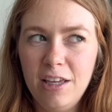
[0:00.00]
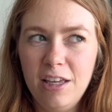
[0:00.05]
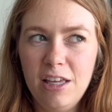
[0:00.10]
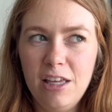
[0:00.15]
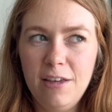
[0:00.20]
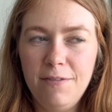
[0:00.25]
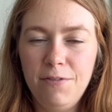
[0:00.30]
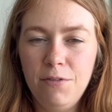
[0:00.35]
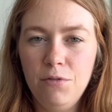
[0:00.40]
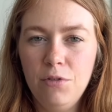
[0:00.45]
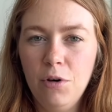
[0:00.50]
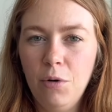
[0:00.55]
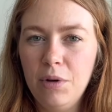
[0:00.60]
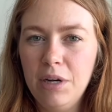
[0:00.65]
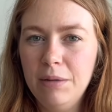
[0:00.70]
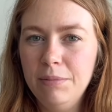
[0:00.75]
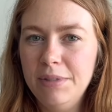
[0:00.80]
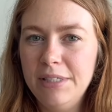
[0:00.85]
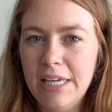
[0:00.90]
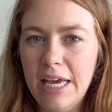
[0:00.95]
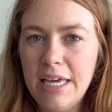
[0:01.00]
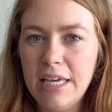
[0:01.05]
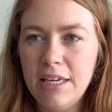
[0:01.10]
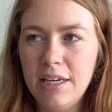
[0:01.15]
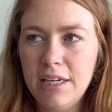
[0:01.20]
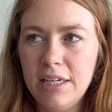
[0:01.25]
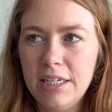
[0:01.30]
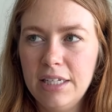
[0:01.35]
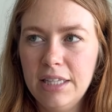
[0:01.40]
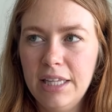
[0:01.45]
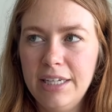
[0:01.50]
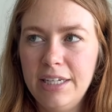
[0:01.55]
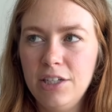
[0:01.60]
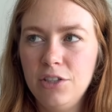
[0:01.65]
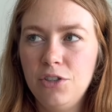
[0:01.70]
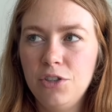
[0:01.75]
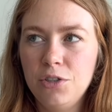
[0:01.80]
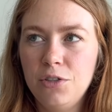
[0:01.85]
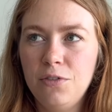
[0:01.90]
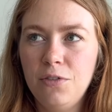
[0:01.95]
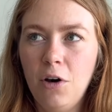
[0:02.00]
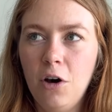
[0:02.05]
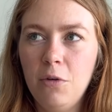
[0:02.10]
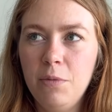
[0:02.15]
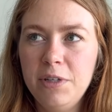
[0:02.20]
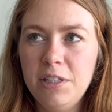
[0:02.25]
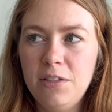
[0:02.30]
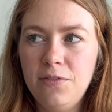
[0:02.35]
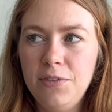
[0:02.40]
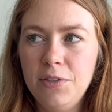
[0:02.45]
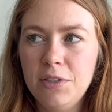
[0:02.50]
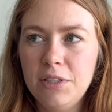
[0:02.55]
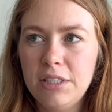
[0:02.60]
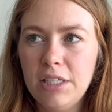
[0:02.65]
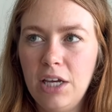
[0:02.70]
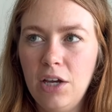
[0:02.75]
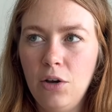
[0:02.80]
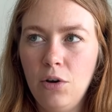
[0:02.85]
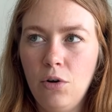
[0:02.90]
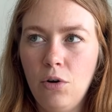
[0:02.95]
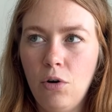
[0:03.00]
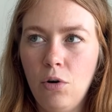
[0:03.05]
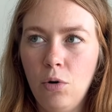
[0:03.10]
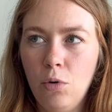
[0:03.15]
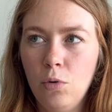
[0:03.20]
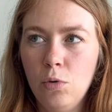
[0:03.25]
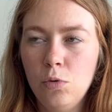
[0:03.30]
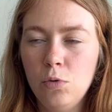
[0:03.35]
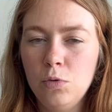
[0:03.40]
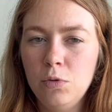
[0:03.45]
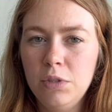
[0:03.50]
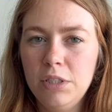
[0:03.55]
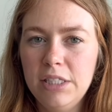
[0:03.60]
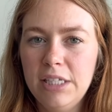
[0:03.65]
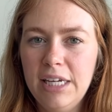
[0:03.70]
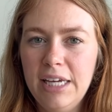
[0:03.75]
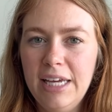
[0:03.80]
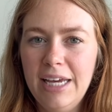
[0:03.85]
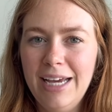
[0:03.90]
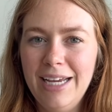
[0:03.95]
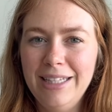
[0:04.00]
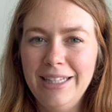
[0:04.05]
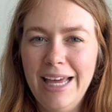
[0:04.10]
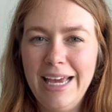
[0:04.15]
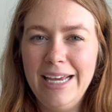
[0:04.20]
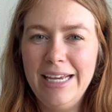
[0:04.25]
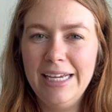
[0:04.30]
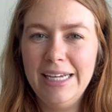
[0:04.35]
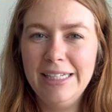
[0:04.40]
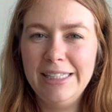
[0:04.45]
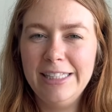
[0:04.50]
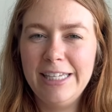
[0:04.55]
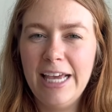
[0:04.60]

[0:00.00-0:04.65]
if you know what I'm saying. Like it just always feels like cold and like it's